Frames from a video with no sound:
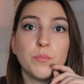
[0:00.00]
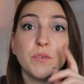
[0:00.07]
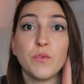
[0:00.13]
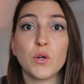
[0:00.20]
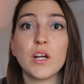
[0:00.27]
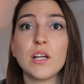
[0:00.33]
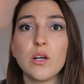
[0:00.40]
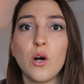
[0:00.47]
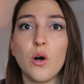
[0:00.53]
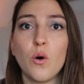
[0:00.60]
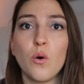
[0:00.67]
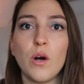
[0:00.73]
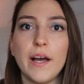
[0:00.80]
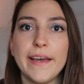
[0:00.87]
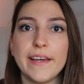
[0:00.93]
before I
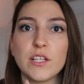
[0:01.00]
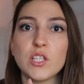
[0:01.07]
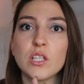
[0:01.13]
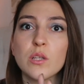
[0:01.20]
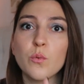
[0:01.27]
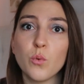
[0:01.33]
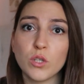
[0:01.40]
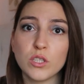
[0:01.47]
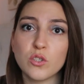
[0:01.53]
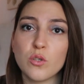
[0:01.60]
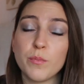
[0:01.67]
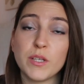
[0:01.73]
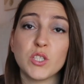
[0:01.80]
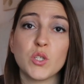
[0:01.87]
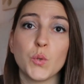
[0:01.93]
go, I actually wanted to
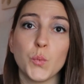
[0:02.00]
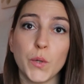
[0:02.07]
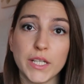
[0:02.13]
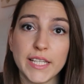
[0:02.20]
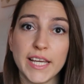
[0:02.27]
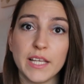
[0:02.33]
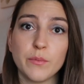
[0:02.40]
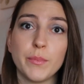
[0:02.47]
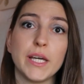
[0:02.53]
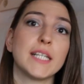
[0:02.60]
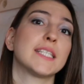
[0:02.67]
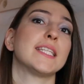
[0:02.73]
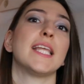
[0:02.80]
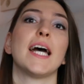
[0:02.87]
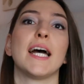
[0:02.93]
mention one
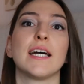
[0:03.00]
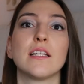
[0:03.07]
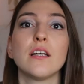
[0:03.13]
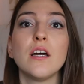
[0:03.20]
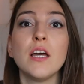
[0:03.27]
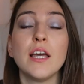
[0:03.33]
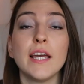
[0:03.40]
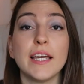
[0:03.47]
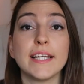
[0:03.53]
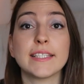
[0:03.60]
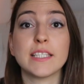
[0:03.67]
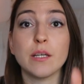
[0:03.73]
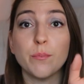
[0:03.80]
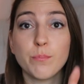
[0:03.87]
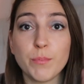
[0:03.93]
handbag that
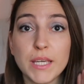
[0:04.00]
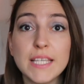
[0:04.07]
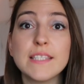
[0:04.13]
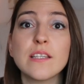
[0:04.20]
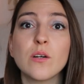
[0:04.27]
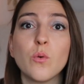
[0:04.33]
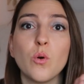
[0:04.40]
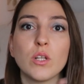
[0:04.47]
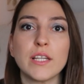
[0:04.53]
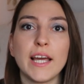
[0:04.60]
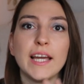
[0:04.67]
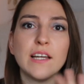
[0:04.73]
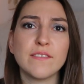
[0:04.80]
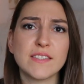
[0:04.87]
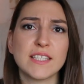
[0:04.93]
is amazing quality.
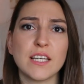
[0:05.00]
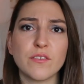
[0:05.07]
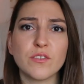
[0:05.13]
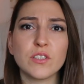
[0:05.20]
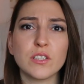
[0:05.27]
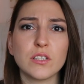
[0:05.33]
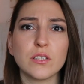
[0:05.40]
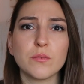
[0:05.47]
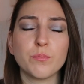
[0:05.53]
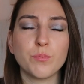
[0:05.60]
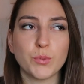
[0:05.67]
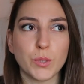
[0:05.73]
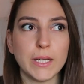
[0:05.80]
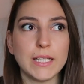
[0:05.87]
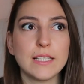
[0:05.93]
I have several
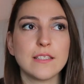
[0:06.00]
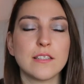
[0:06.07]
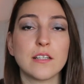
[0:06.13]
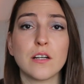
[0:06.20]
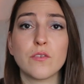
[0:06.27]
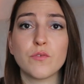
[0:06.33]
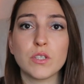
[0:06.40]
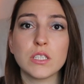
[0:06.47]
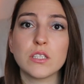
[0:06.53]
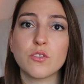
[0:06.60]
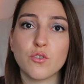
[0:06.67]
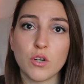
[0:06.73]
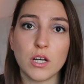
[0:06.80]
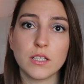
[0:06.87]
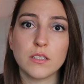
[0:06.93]
brands that I really
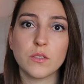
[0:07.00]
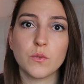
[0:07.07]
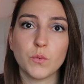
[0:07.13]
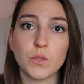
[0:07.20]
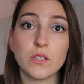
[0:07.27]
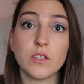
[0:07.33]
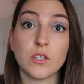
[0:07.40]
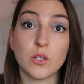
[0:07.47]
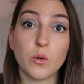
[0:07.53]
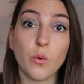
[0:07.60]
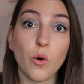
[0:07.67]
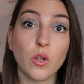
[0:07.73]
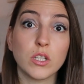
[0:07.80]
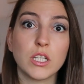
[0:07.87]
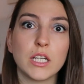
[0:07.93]
trust with their
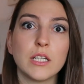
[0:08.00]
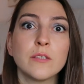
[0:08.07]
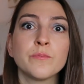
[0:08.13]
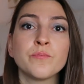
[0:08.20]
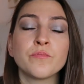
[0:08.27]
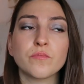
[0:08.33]
quality,